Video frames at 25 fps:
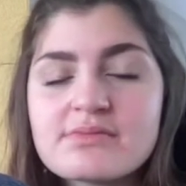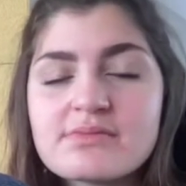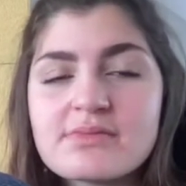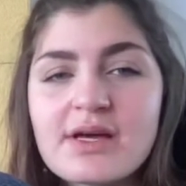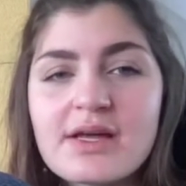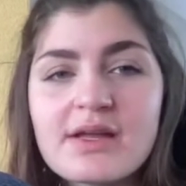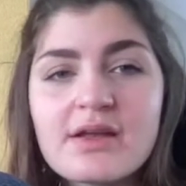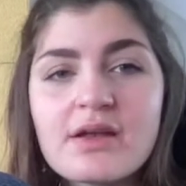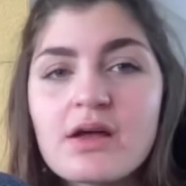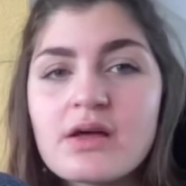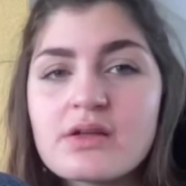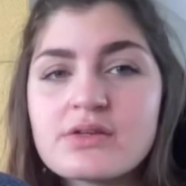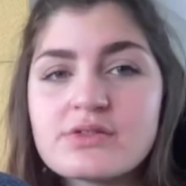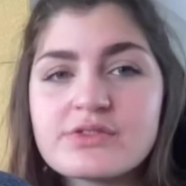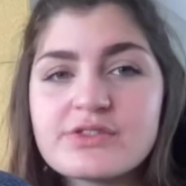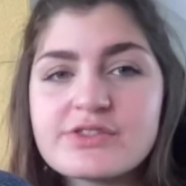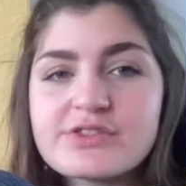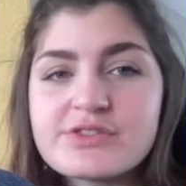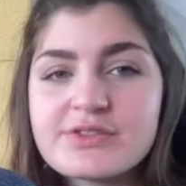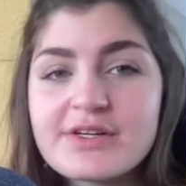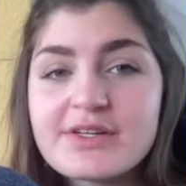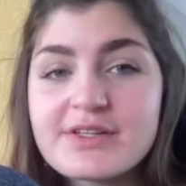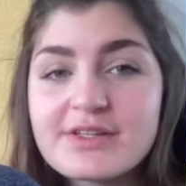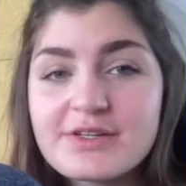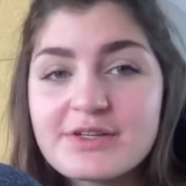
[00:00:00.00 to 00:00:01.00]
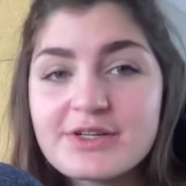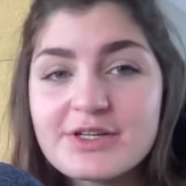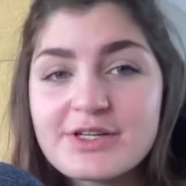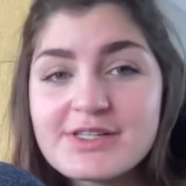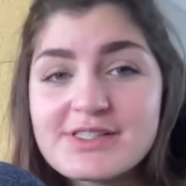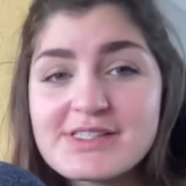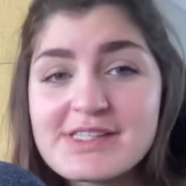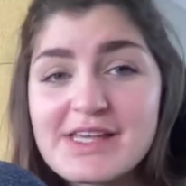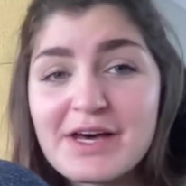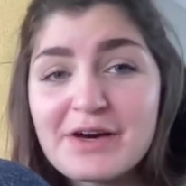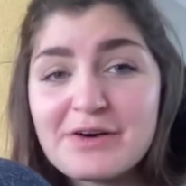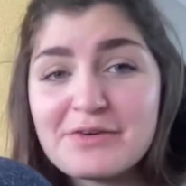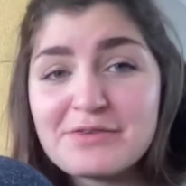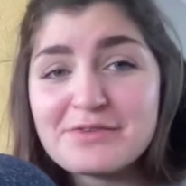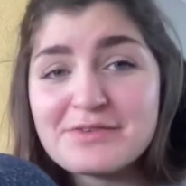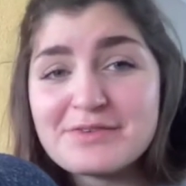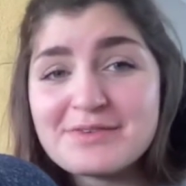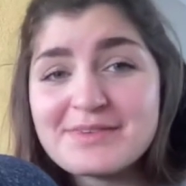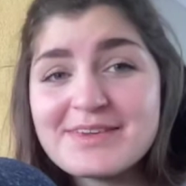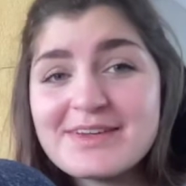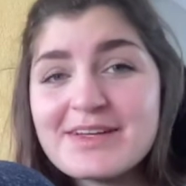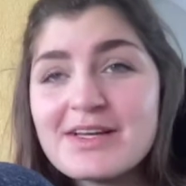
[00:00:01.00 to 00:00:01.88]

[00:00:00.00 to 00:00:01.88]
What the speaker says: and not restrict yourself.